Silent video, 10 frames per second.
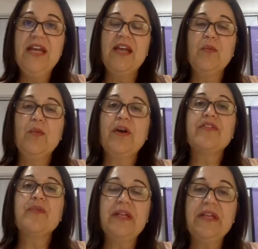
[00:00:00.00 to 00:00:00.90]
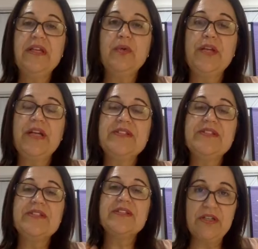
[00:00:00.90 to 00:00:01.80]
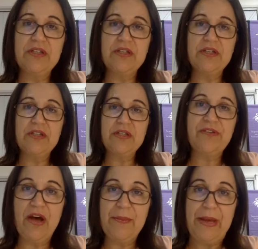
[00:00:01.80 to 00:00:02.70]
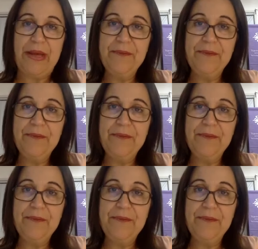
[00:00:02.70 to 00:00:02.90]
It works really good. It's a soluble fiber,